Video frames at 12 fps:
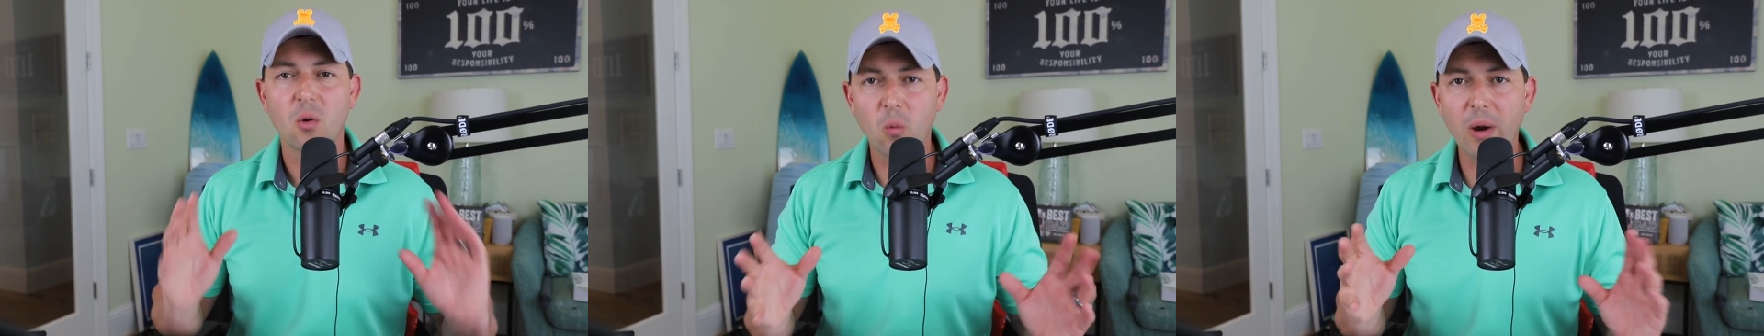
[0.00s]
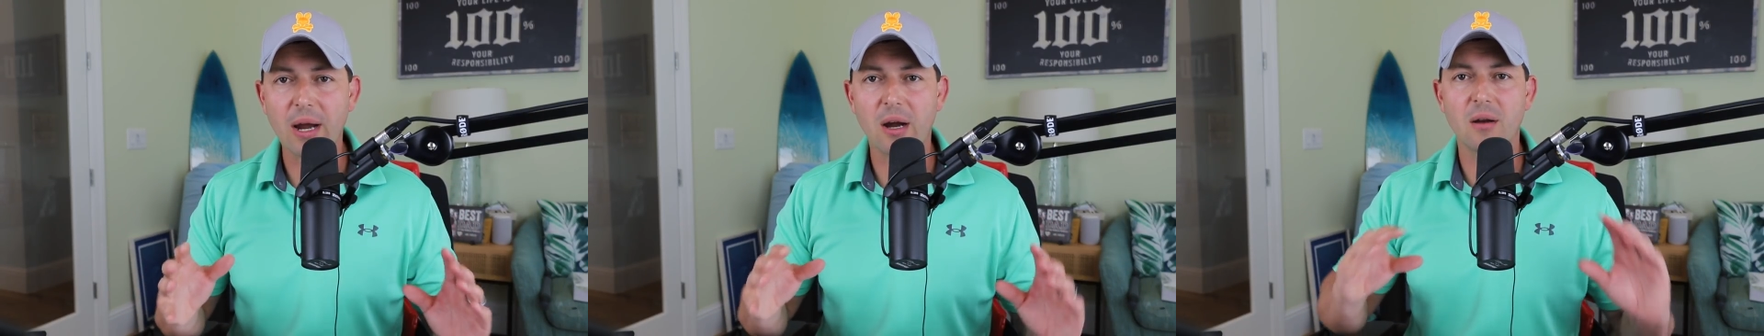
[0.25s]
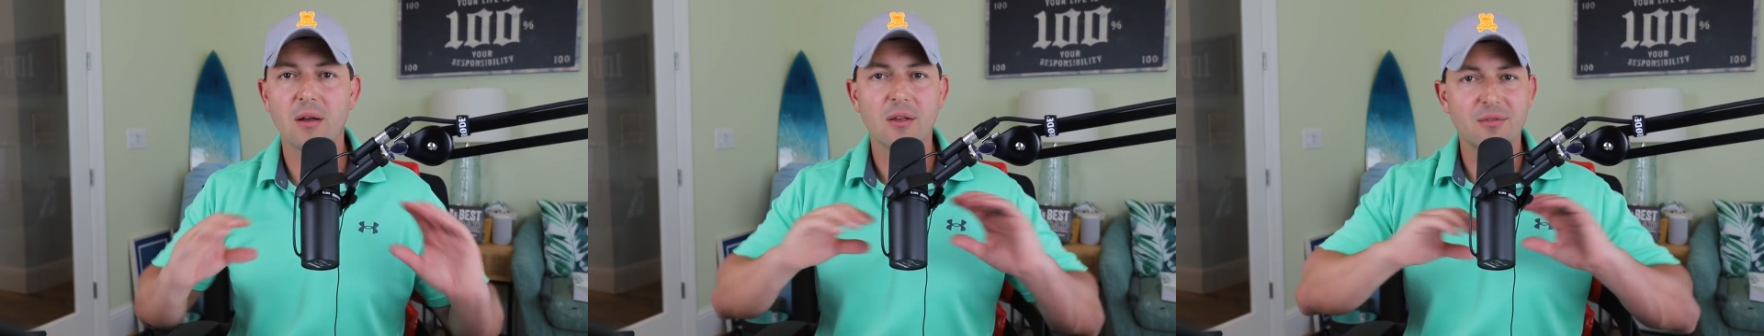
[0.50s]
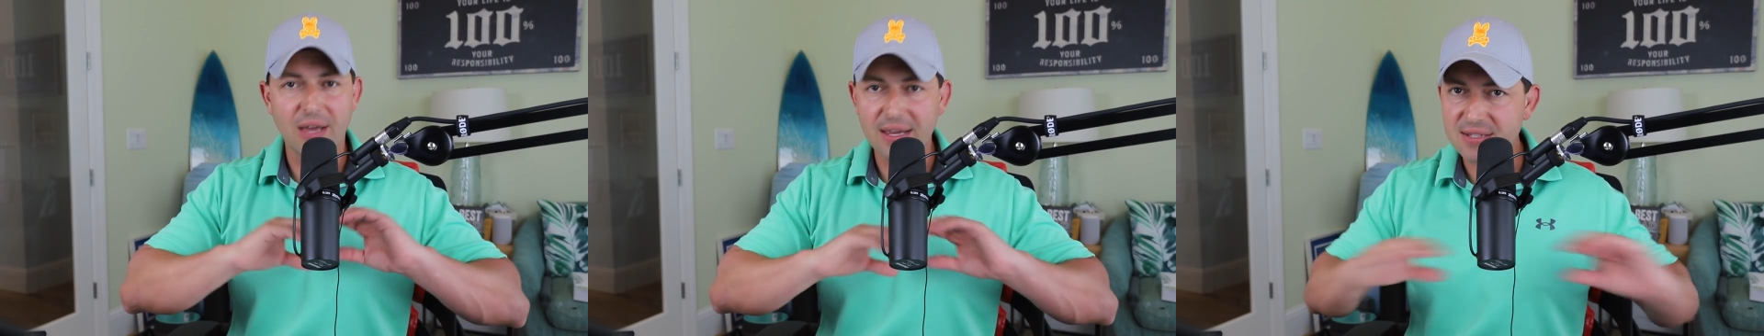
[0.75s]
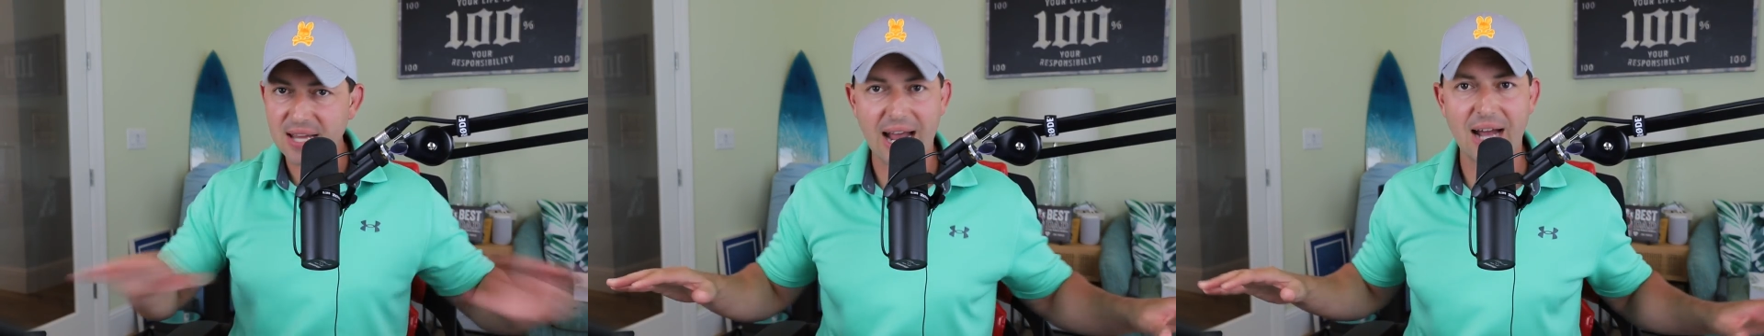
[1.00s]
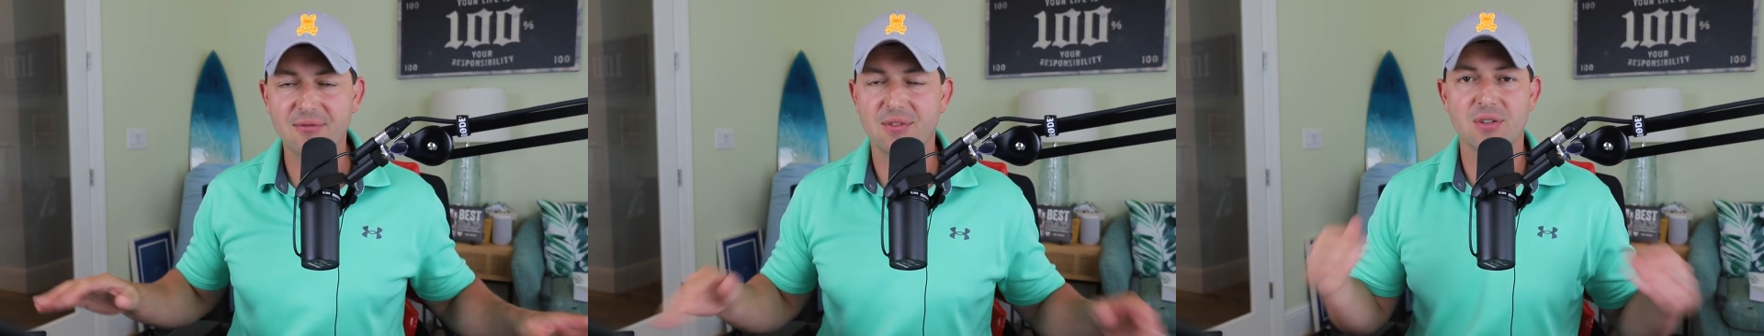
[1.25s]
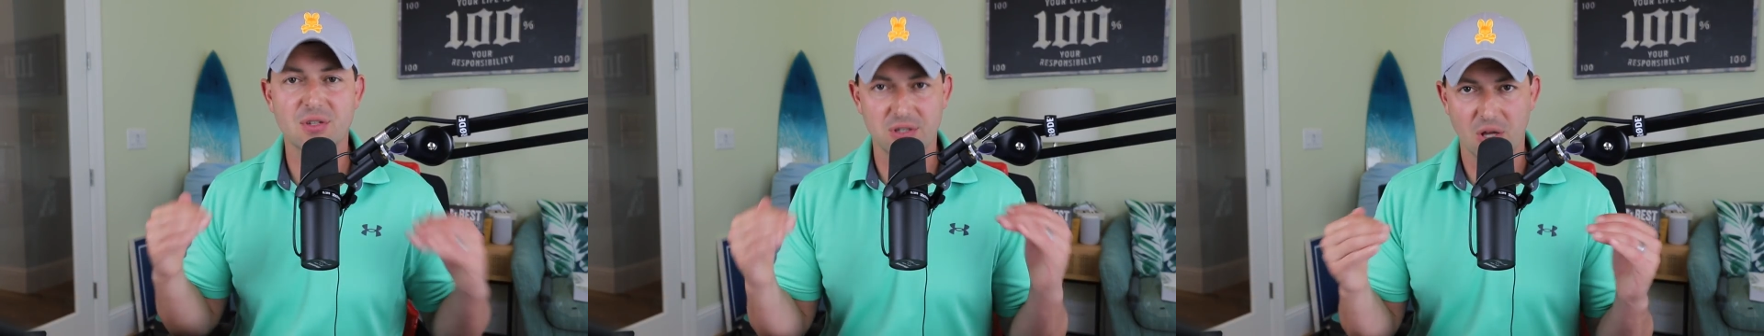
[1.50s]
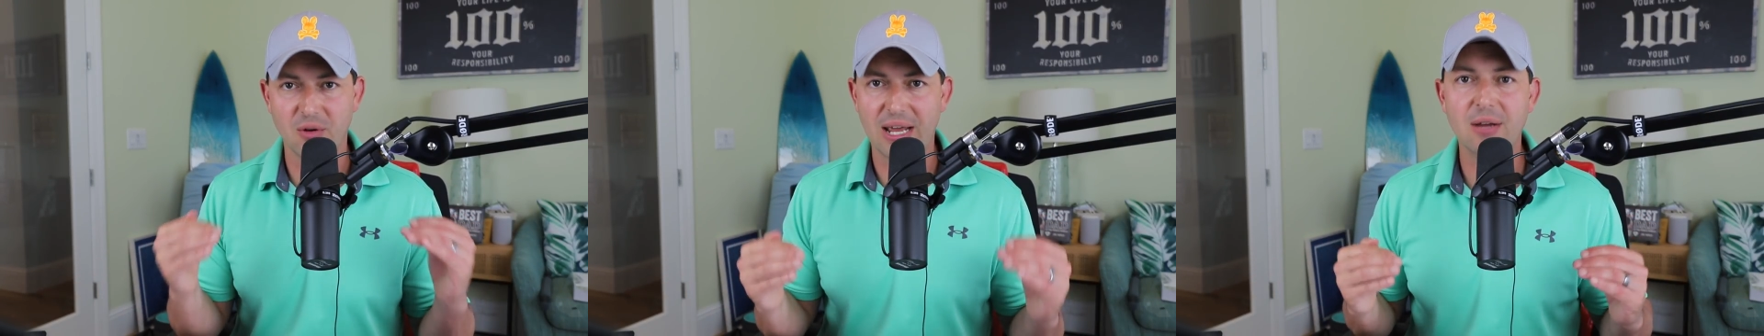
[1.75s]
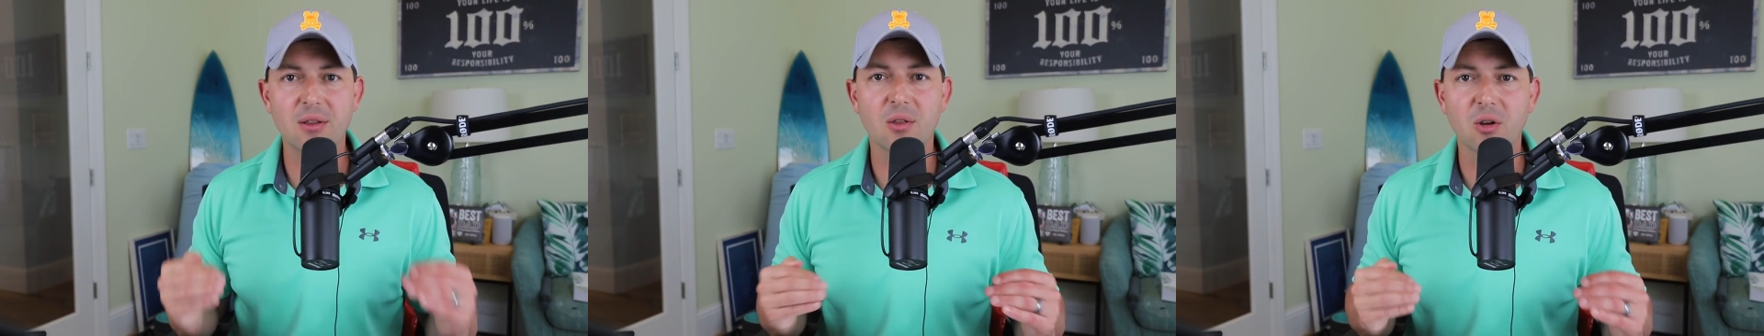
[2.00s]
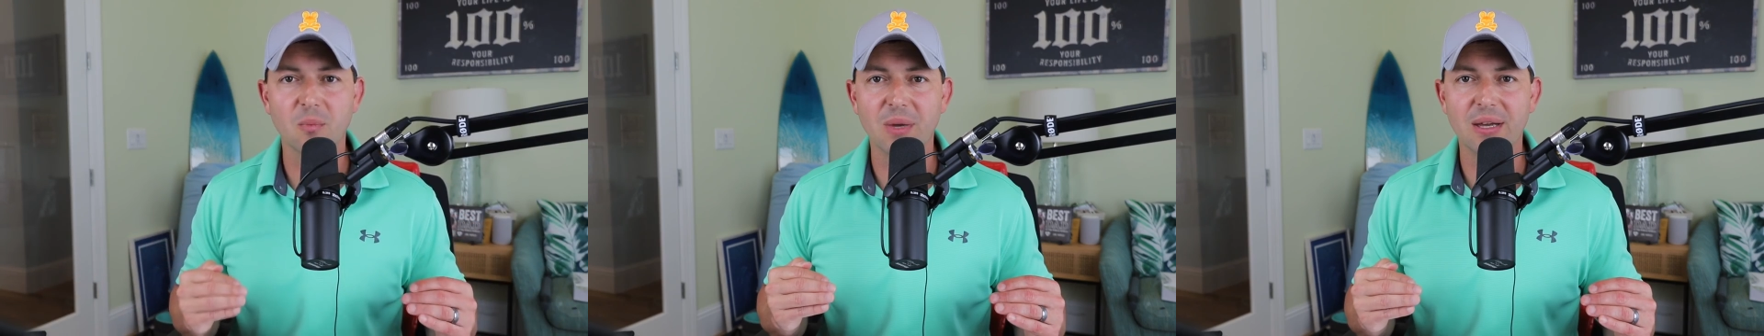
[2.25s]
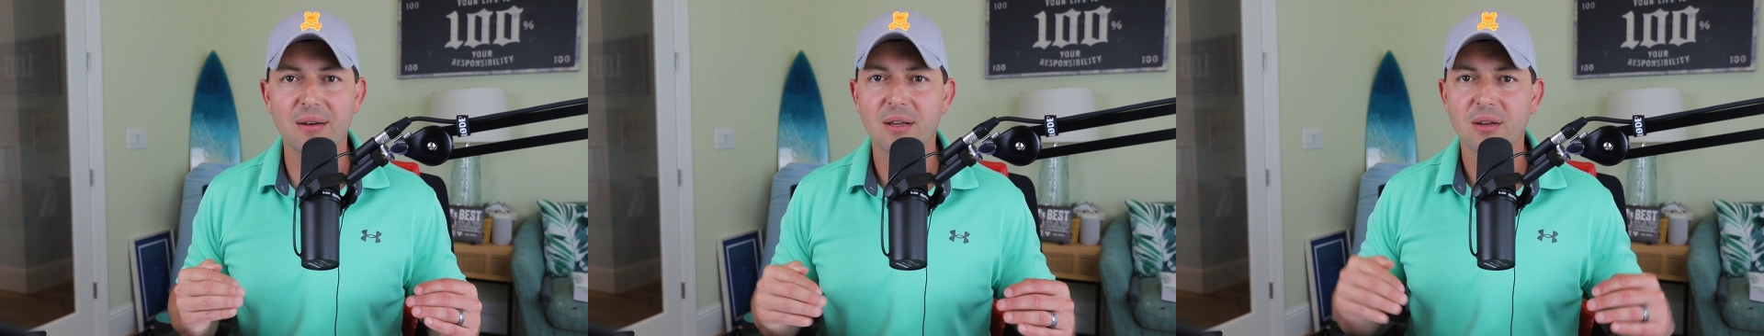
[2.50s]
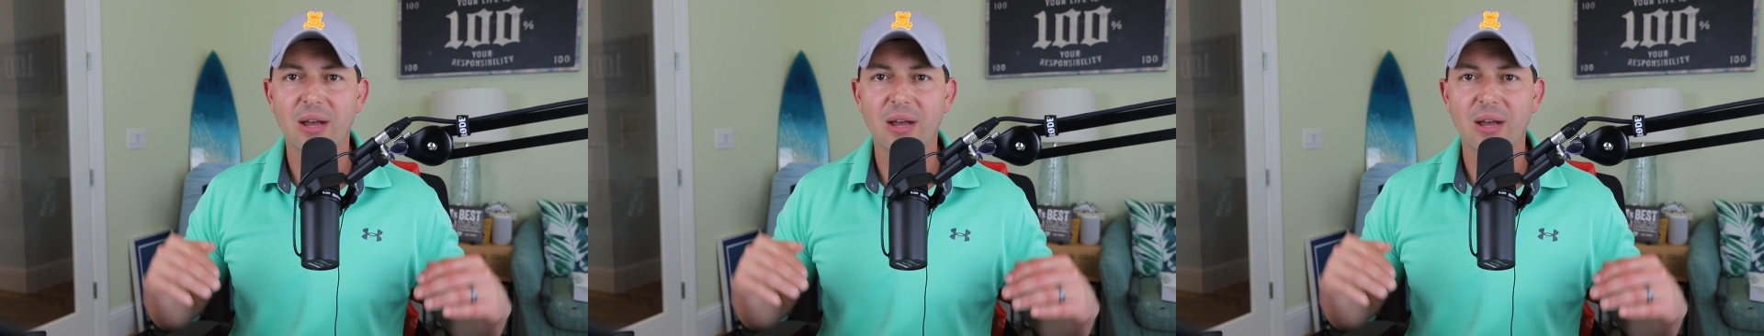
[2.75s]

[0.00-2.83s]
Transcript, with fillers: where things have to slow down a little bit.